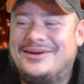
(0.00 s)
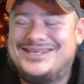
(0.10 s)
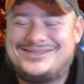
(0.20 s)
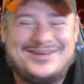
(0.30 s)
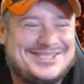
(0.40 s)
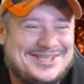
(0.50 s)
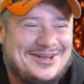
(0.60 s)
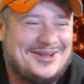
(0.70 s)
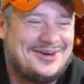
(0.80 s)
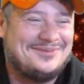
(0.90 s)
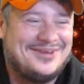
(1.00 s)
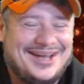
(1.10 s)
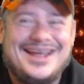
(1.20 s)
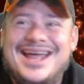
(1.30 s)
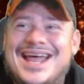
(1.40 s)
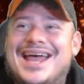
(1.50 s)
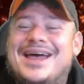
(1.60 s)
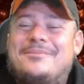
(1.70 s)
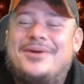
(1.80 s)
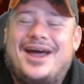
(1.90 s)
it's been so long, but
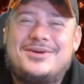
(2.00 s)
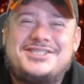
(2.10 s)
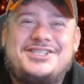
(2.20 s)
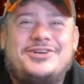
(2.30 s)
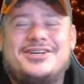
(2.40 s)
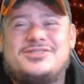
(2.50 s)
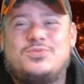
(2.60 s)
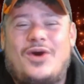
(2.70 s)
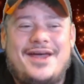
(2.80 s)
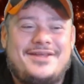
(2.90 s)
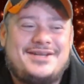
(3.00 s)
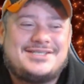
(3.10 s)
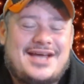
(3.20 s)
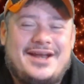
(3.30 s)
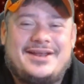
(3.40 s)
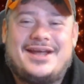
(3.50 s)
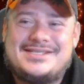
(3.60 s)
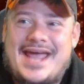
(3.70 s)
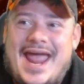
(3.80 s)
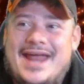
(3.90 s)
but I was curious why they decided not
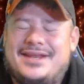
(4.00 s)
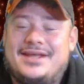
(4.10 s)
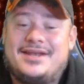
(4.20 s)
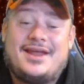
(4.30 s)
to add it in.